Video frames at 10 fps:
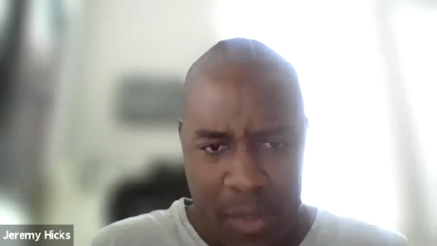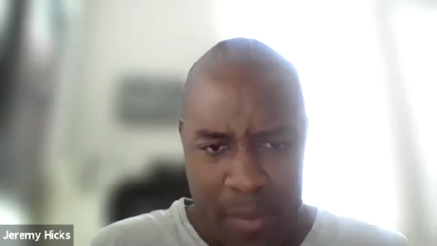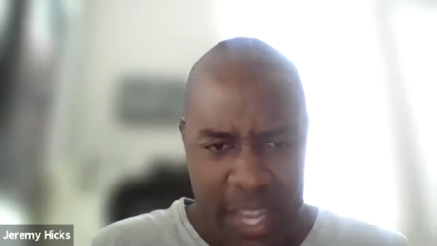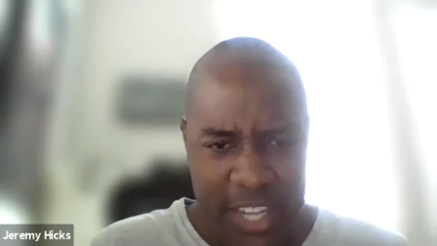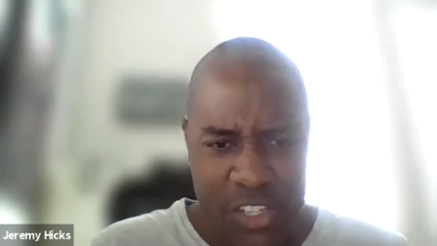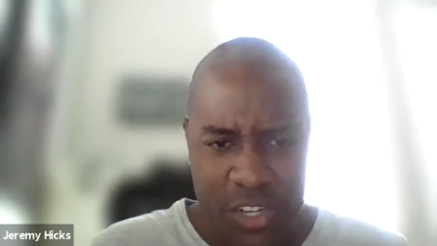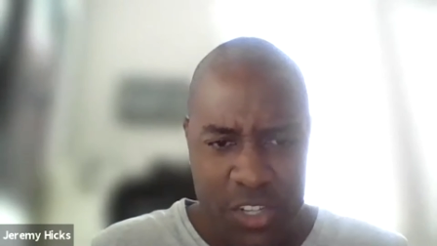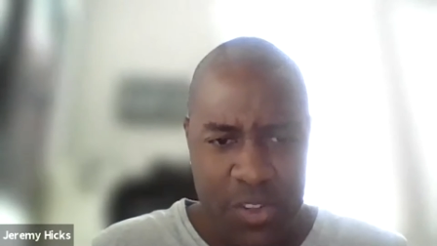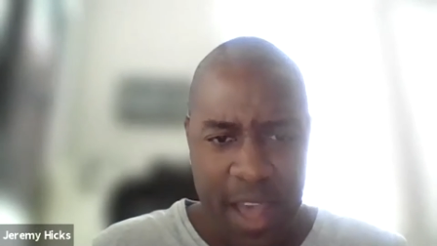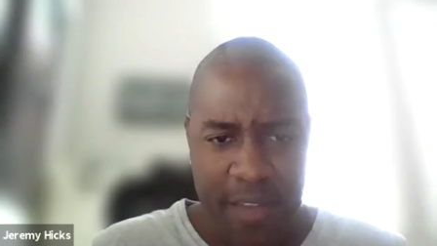making sure
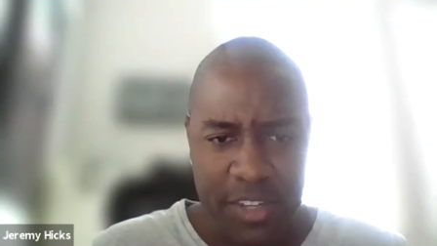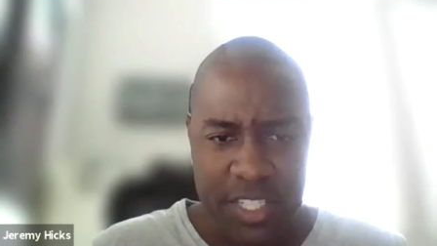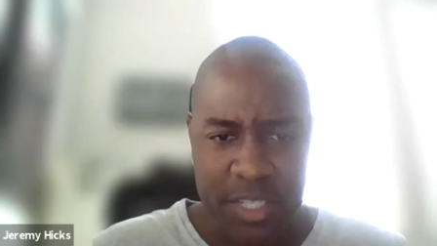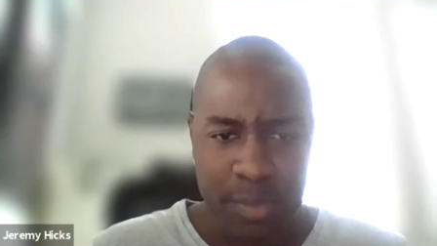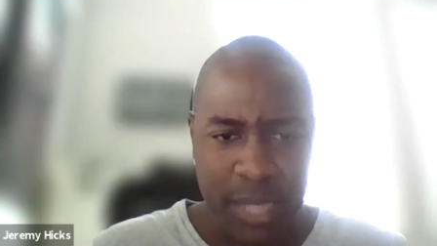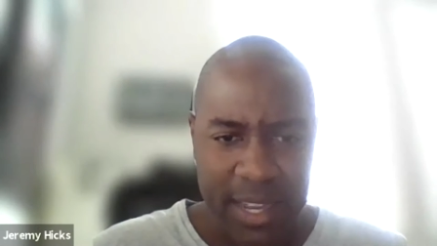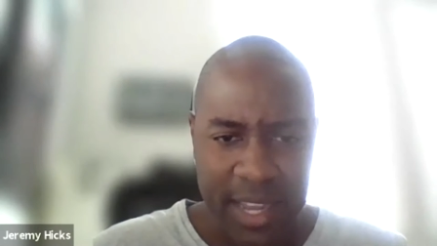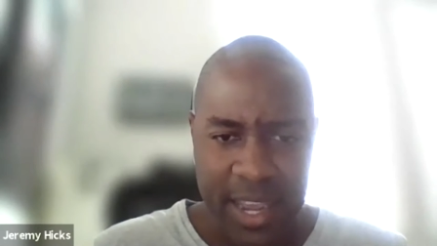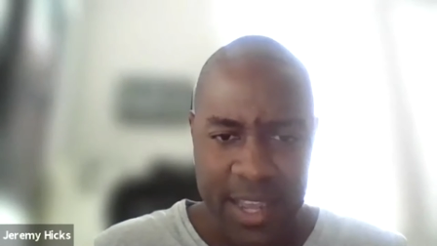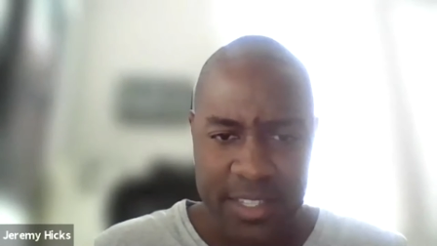that you have good supply
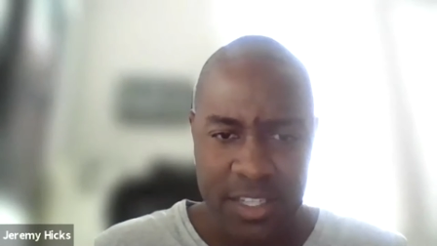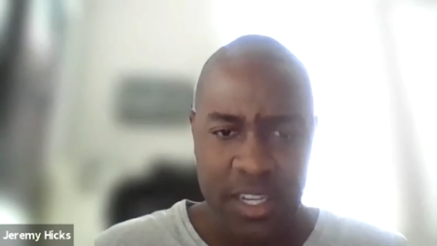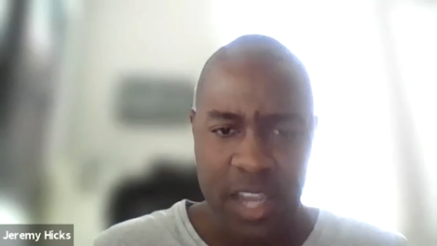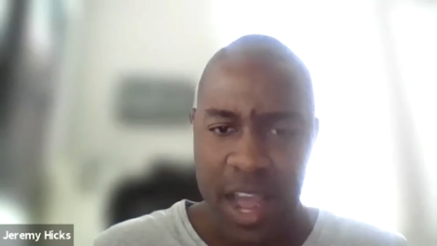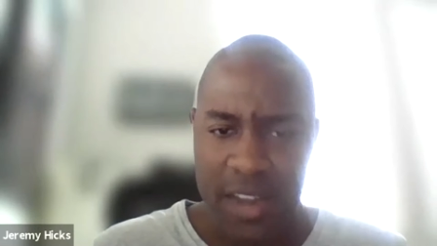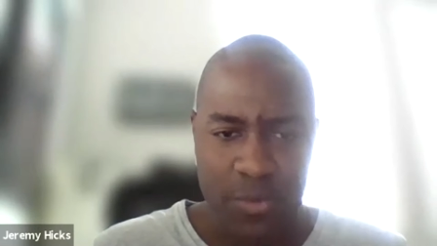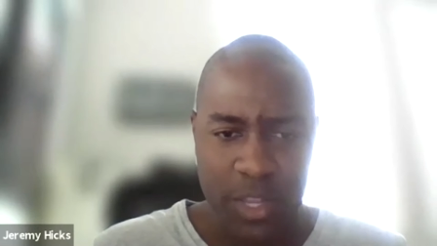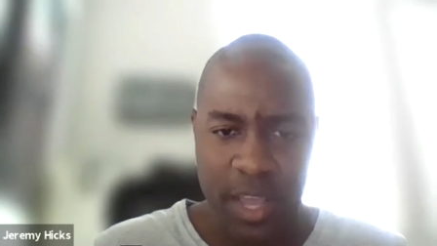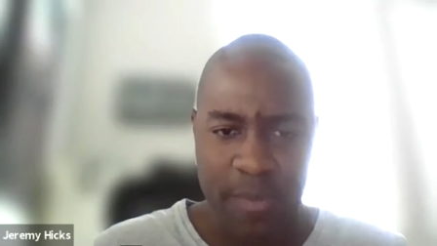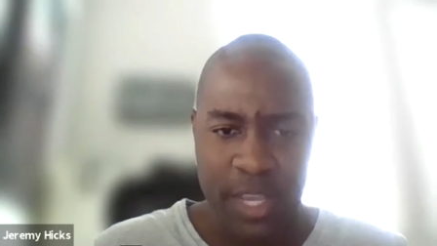lines,
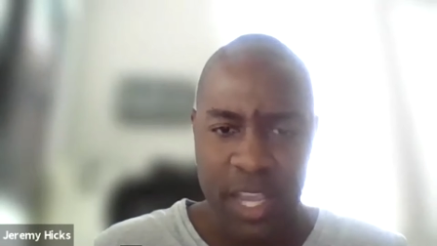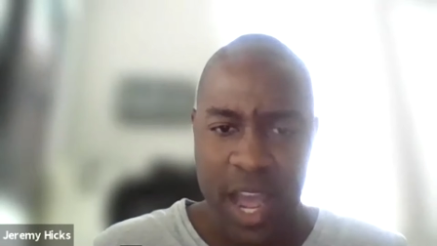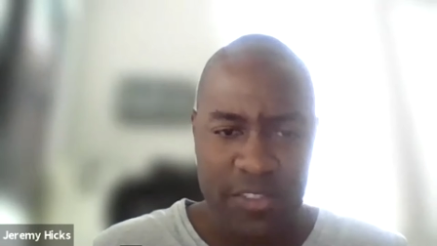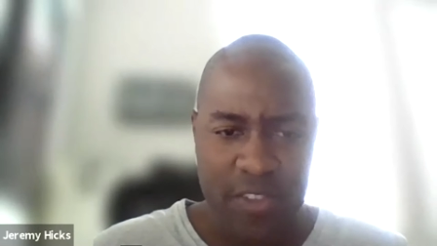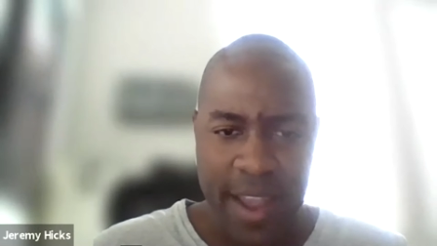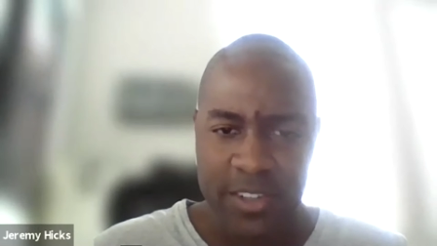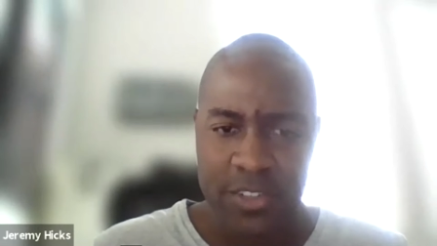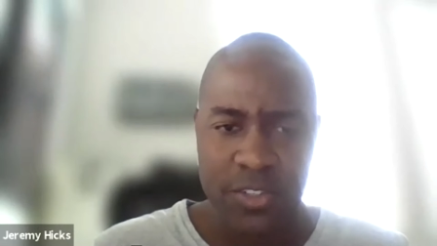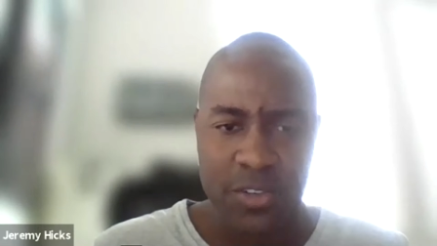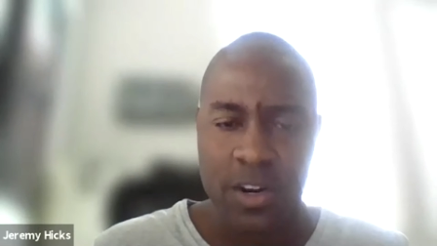whether that be
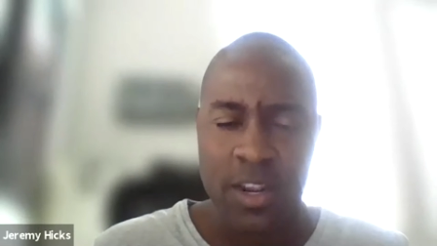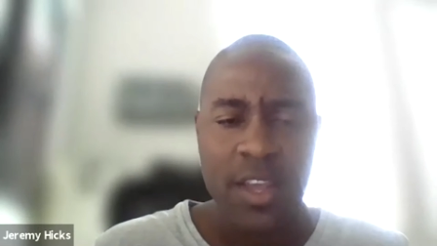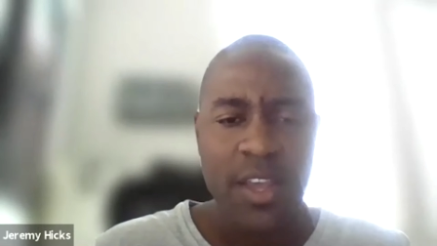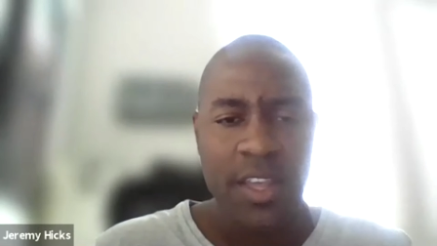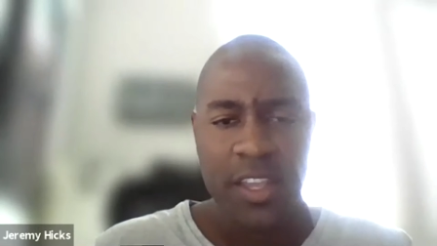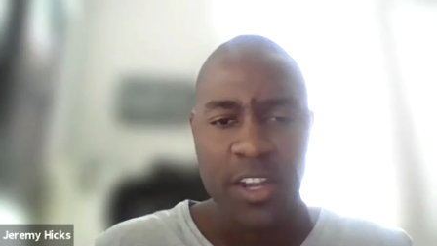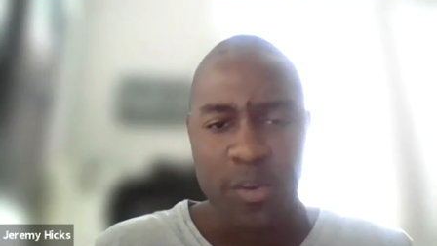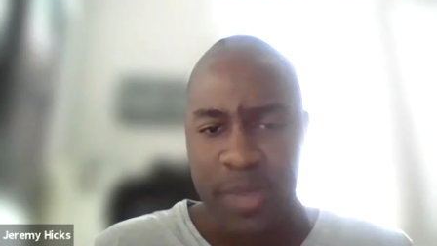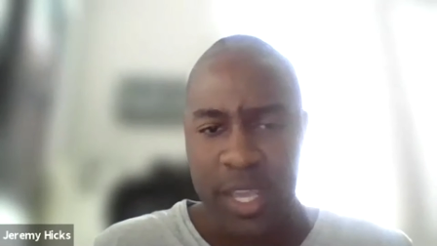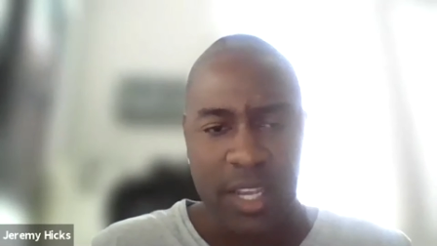contractors or
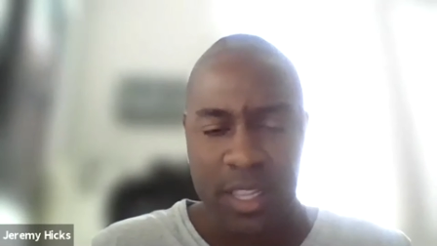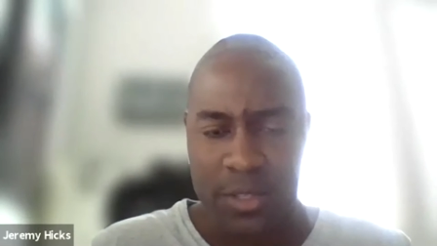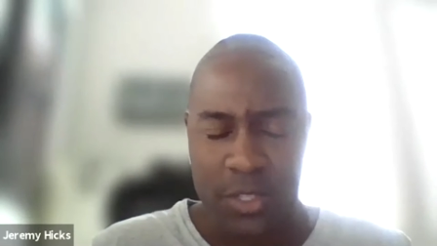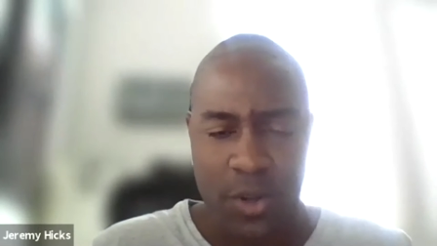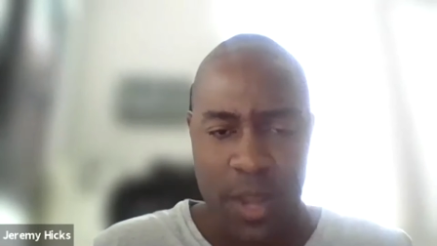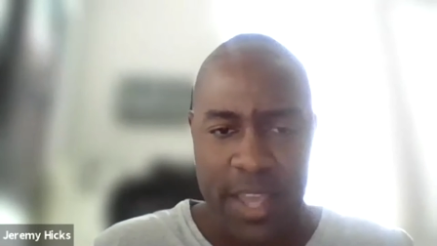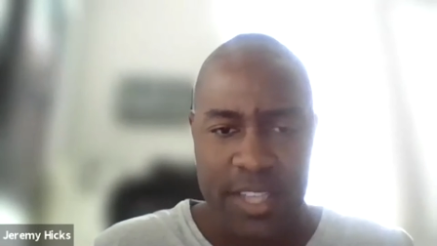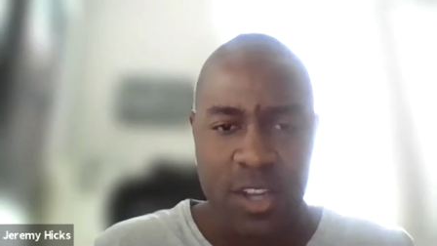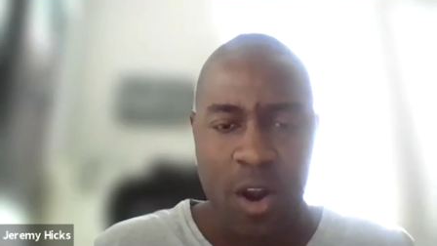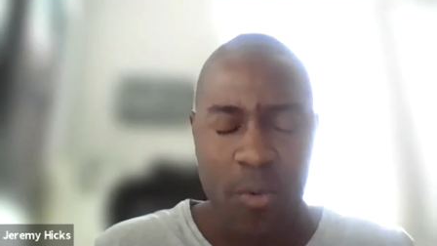being close to an
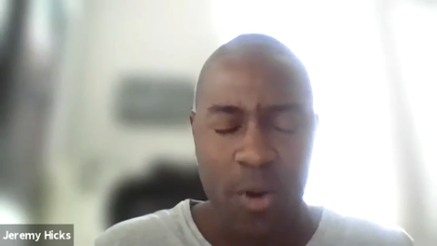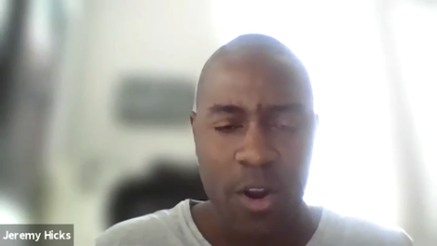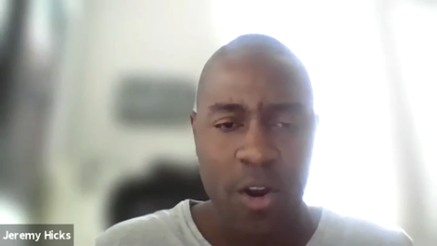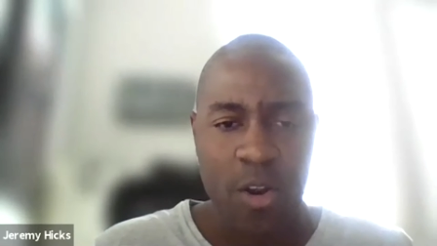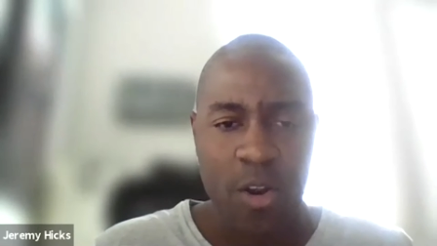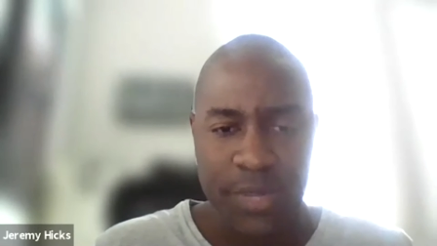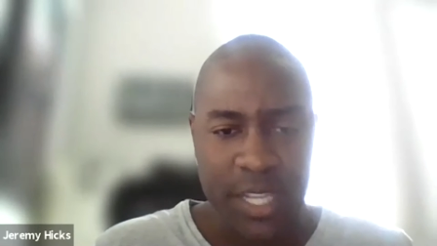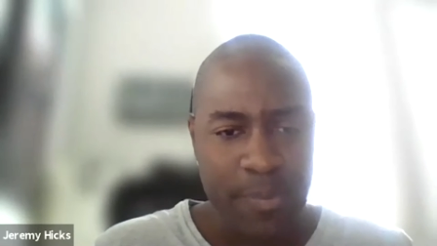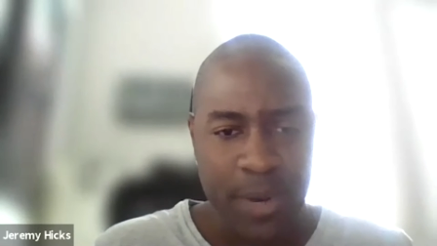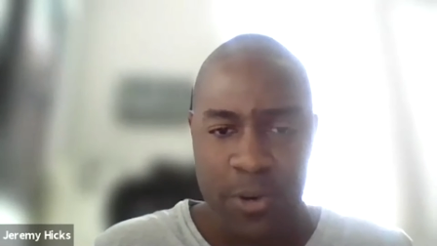Ace Hardware or Home
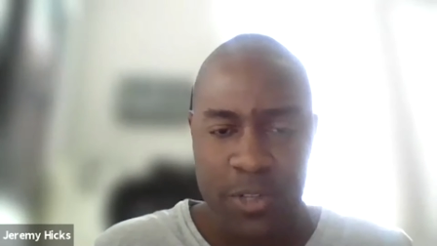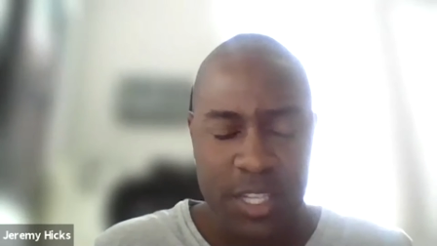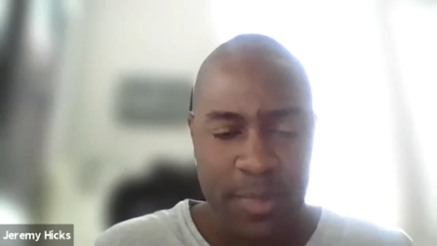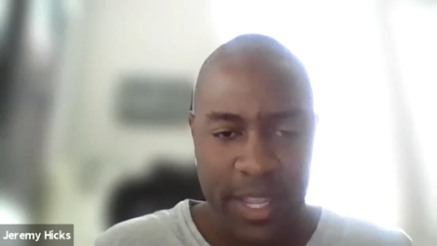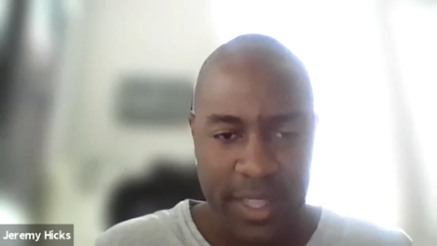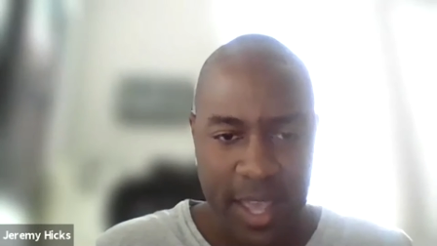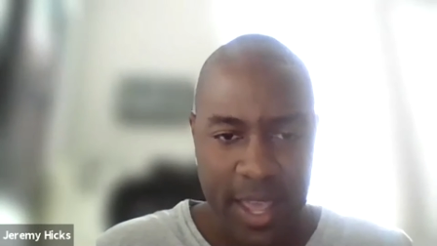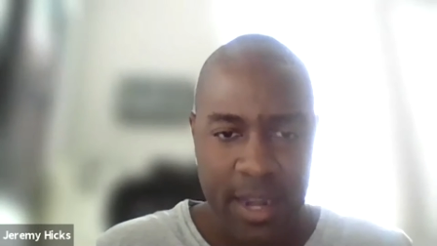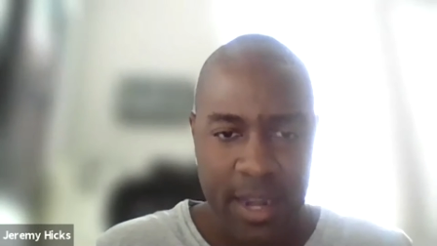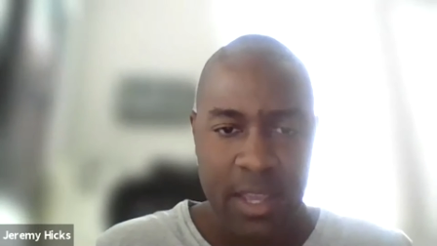Depot or something like
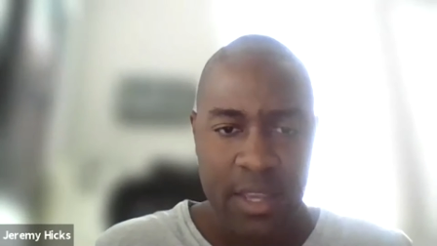that,